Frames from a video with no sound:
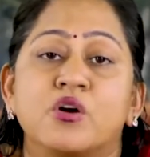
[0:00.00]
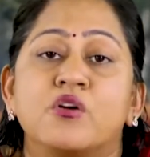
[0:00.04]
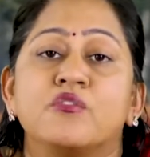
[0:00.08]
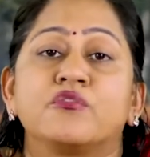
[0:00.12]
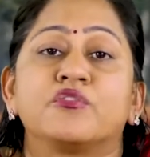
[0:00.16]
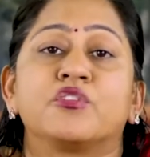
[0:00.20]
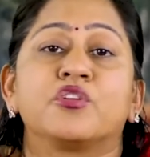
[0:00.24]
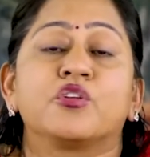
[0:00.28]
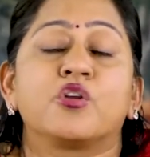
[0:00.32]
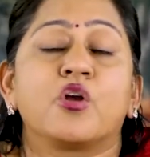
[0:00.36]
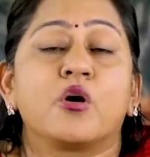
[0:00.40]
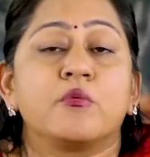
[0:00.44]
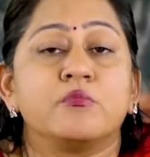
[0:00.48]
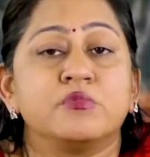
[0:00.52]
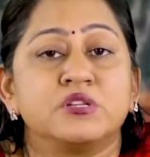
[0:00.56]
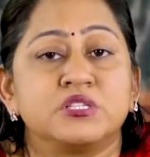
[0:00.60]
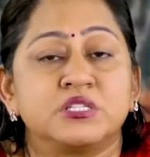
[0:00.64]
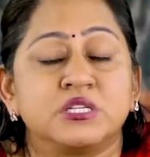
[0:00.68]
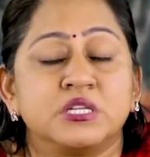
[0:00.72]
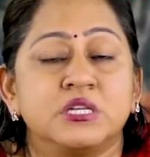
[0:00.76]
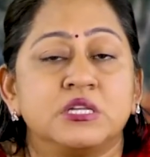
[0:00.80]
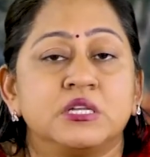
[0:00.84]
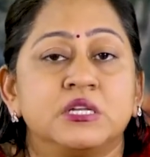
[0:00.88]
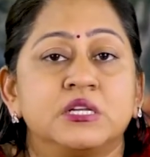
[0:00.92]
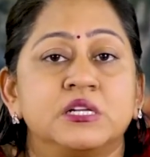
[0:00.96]
of the raw
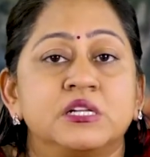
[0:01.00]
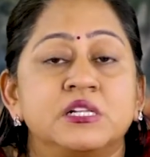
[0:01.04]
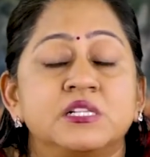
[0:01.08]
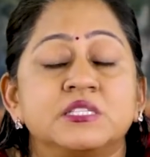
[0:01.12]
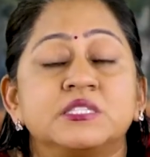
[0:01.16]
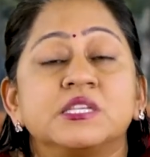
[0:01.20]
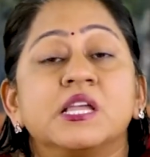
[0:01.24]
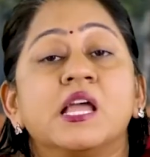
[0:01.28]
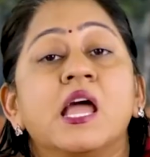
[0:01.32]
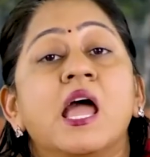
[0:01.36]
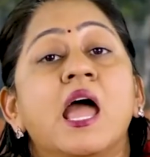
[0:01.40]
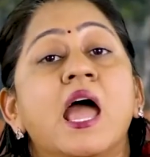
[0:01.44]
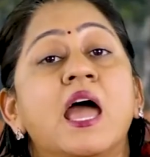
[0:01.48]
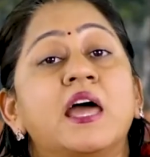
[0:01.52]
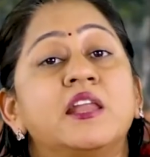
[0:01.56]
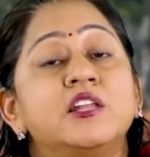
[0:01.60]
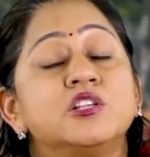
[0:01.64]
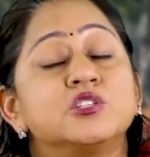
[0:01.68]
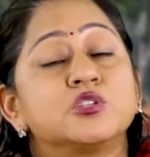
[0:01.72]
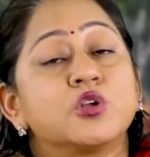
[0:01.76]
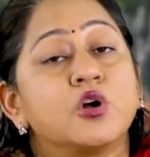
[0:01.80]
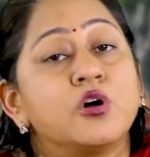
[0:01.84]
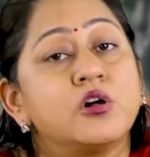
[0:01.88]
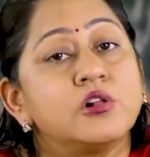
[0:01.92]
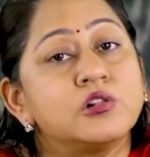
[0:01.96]
materials and
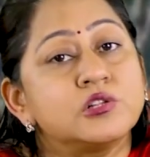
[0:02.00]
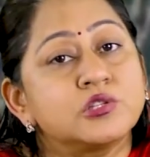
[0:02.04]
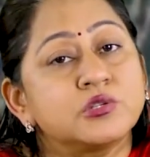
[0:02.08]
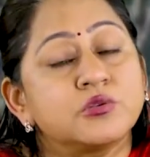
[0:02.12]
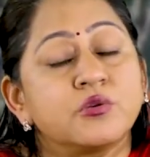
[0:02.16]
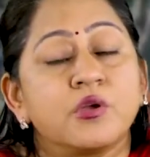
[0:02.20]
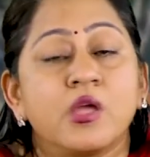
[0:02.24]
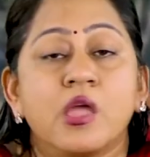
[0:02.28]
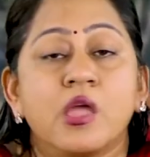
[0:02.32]
is also